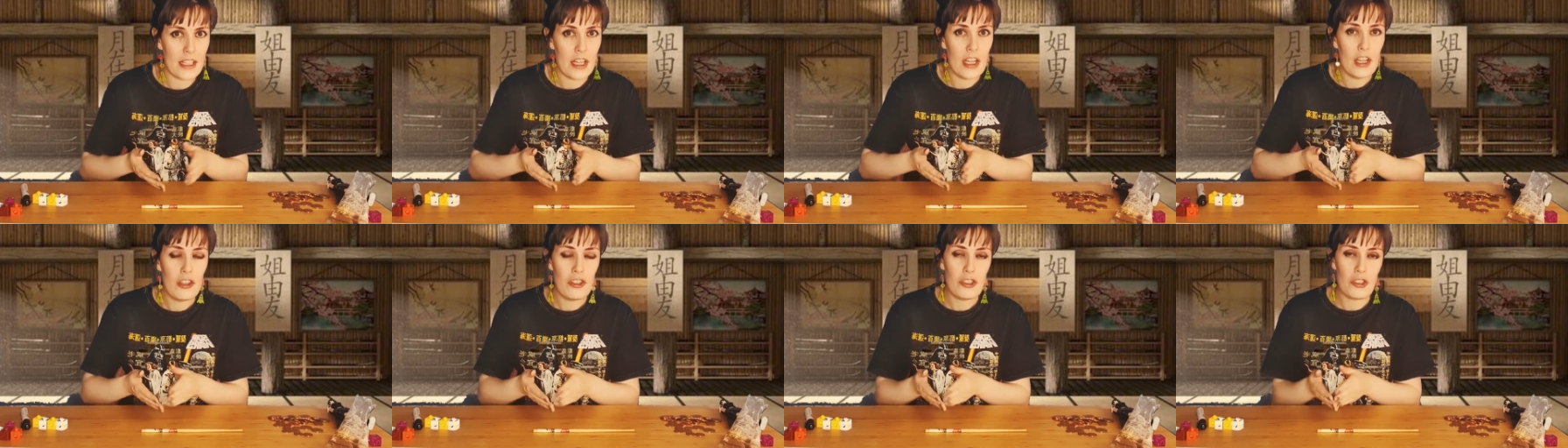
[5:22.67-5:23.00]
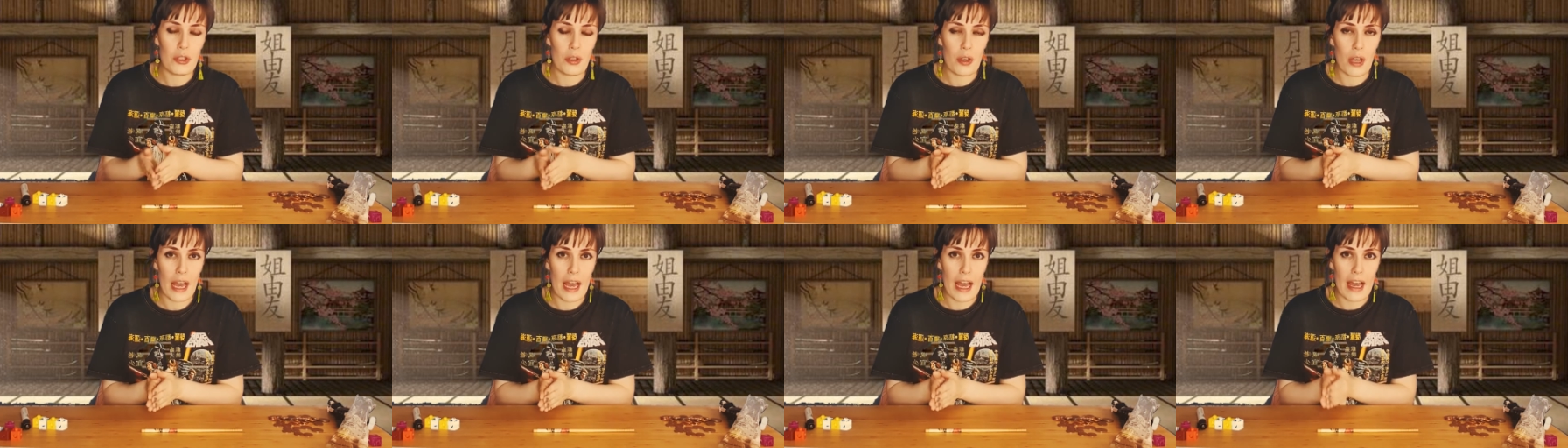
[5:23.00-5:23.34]
So
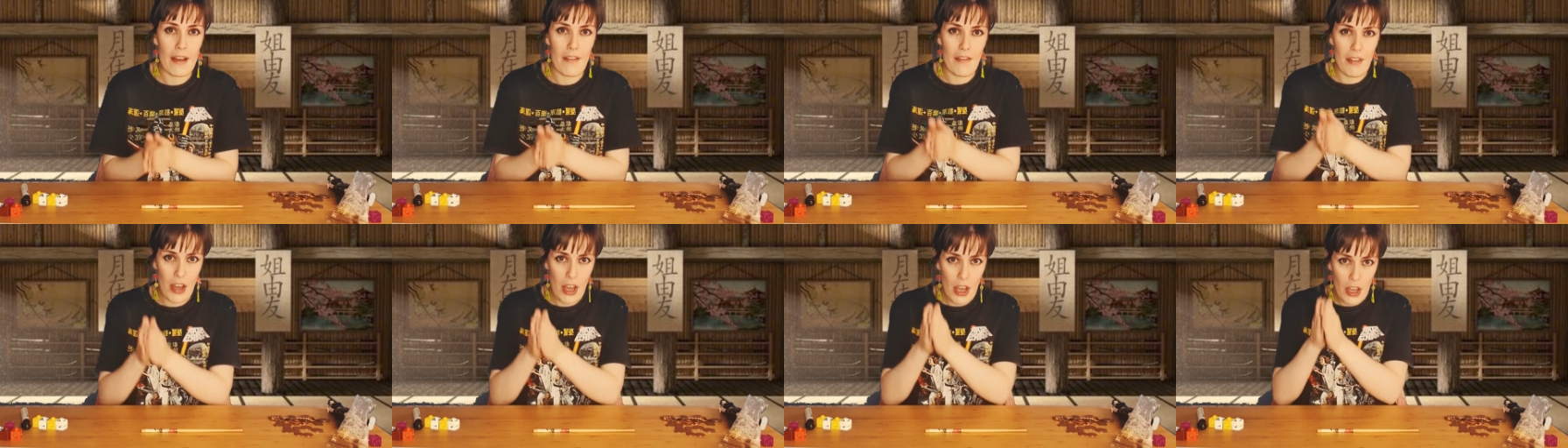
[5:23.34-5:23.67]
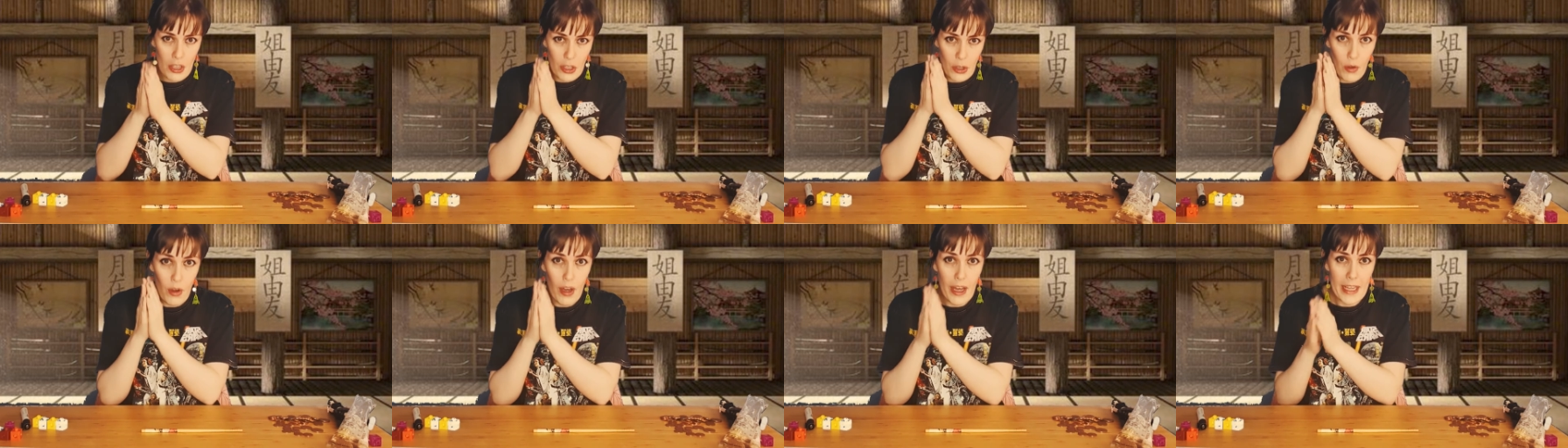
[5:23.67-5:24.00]
you have
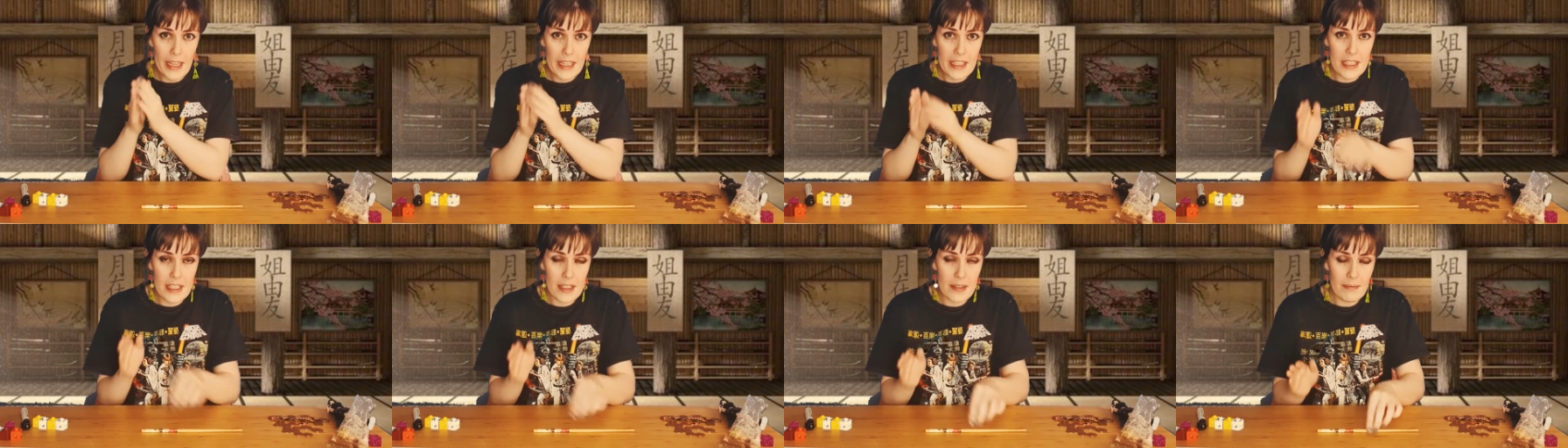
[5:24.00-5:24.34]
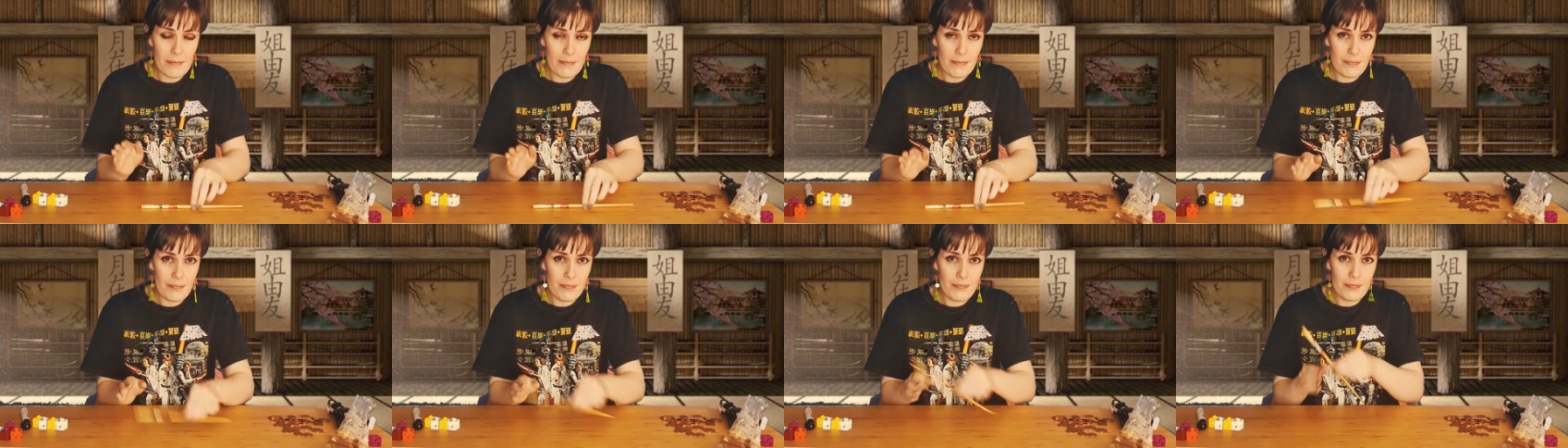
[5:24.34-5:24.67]
your item
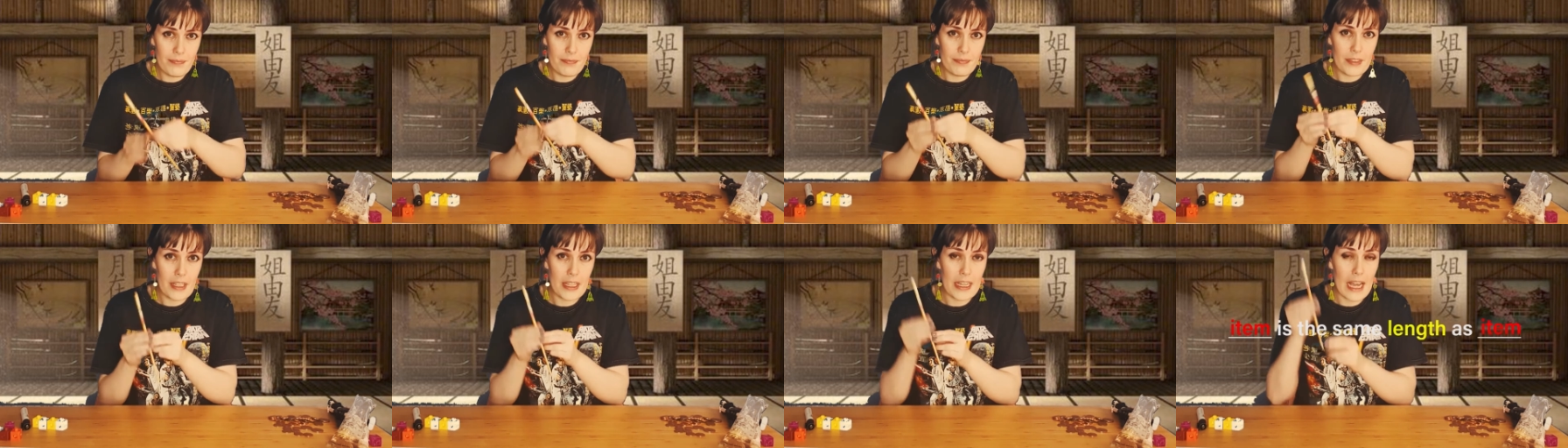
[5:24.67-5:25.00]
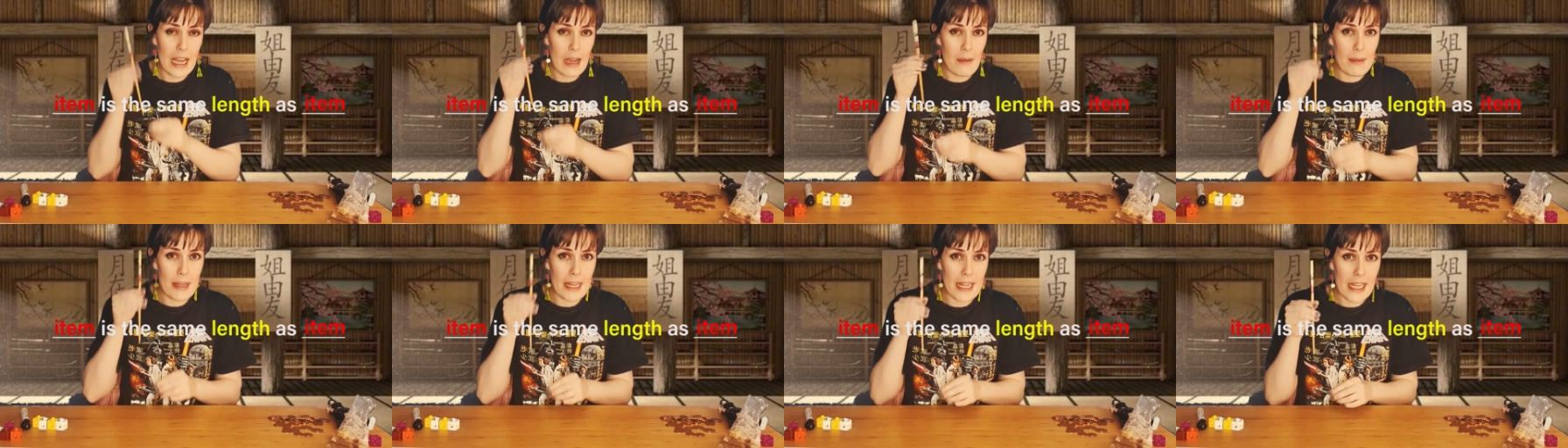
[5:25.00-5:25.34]
and how
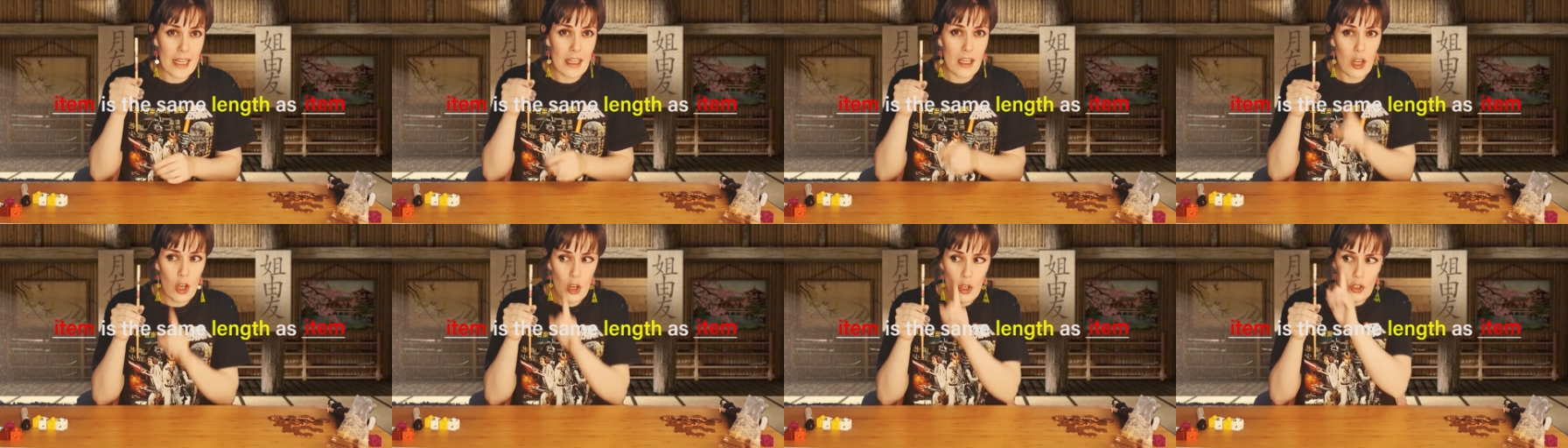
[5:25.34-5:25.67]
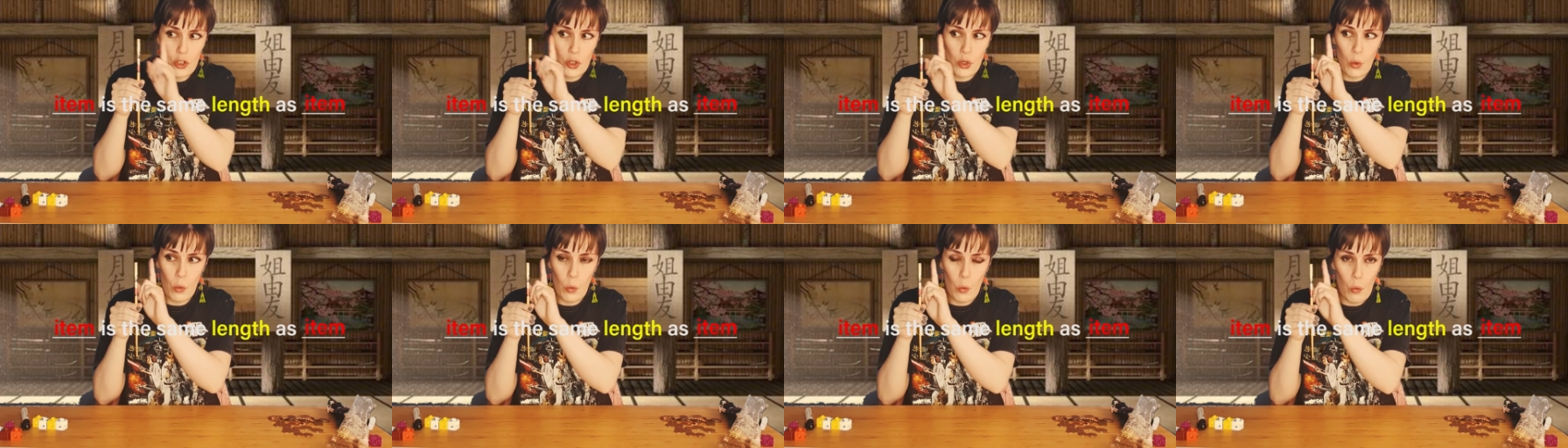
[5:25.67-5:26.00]
many.
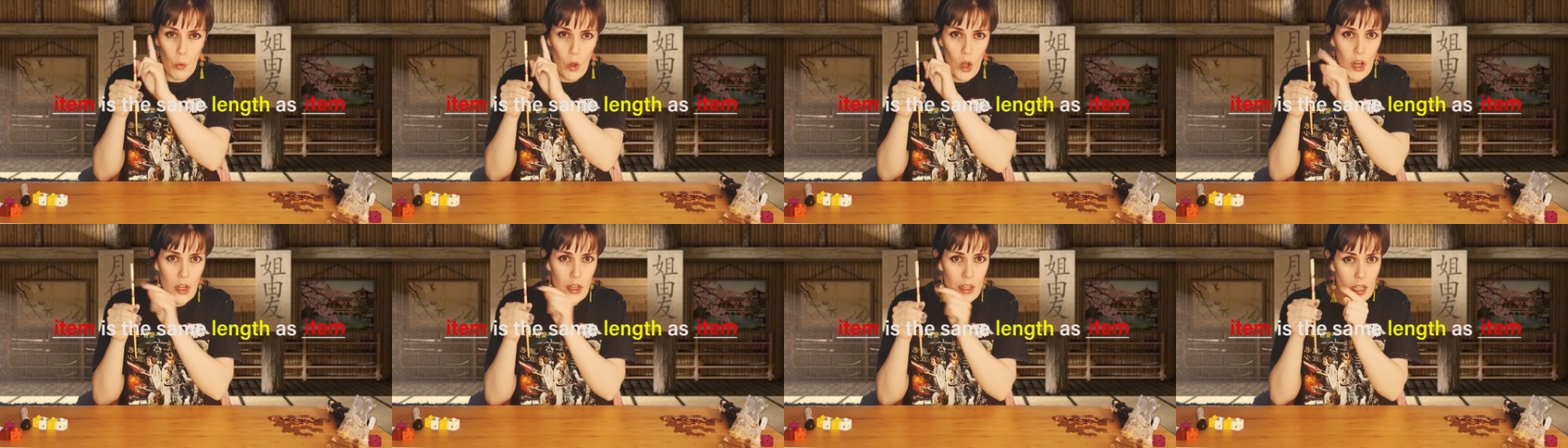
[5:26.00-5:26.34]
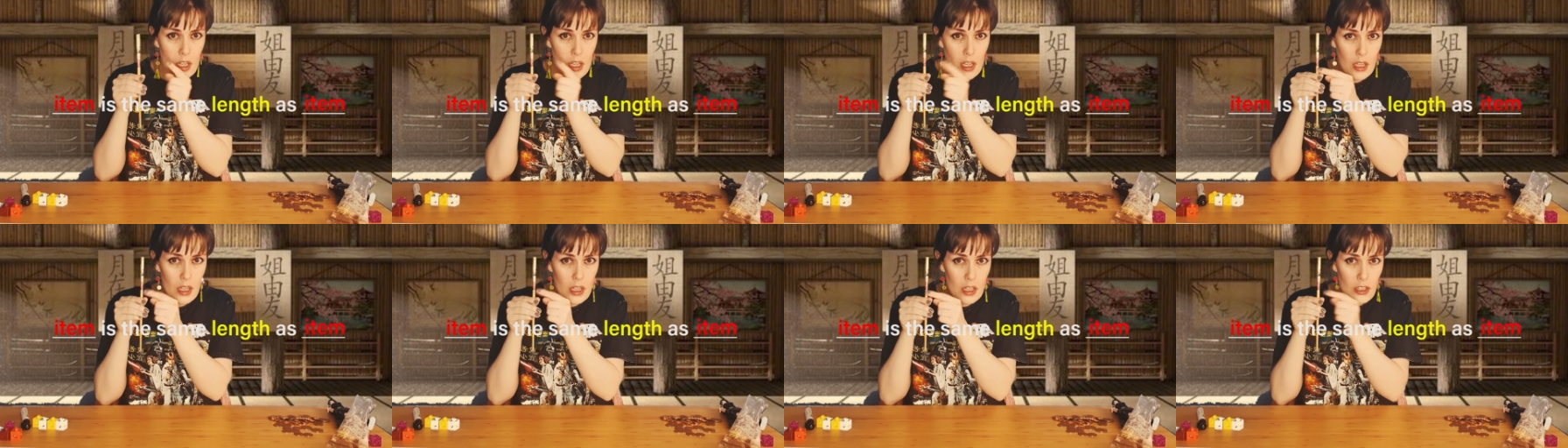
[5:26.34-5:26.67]
So 1
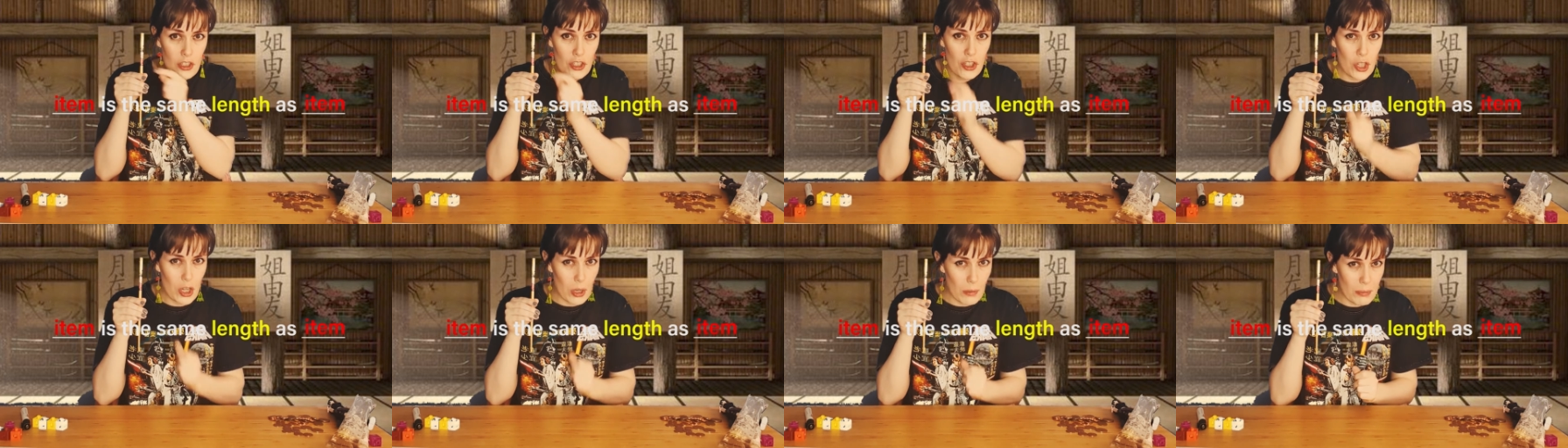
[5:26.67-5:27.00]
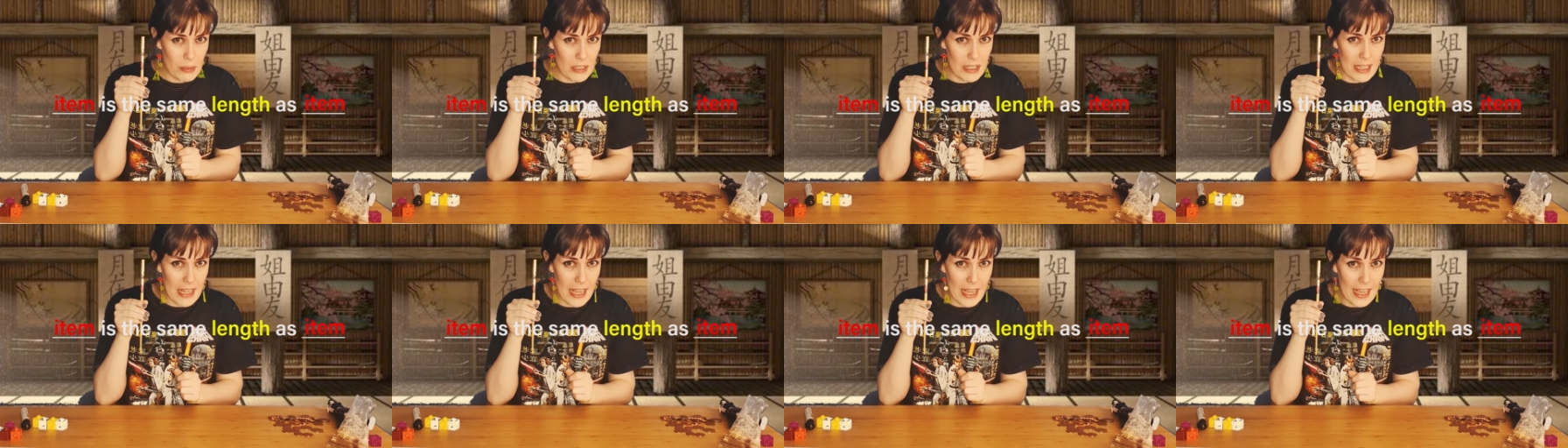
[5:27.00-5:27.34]

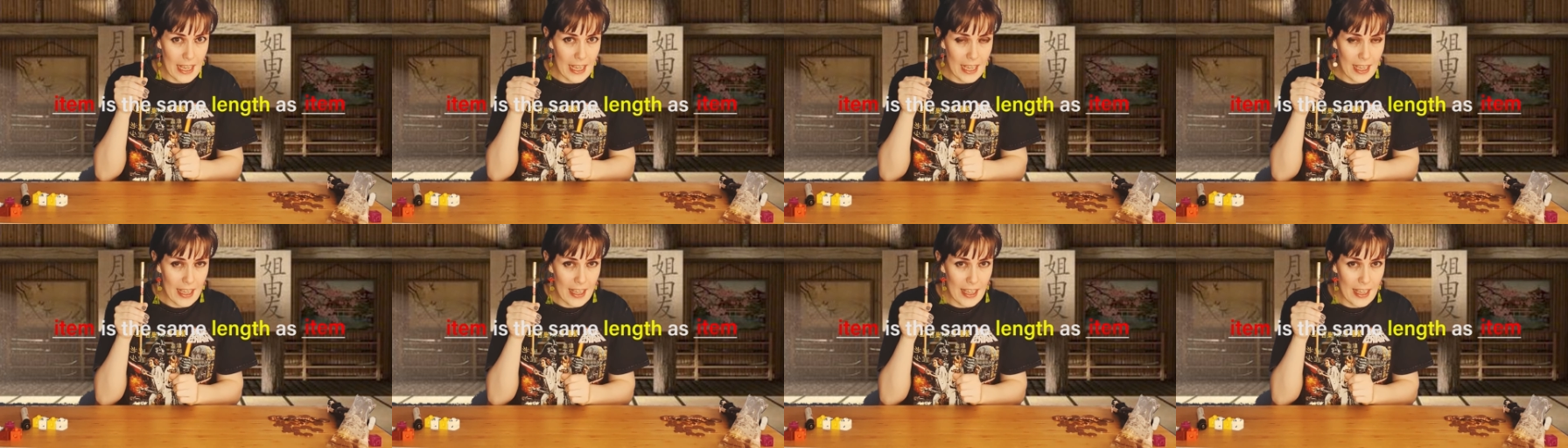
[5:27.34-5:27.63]
chopstick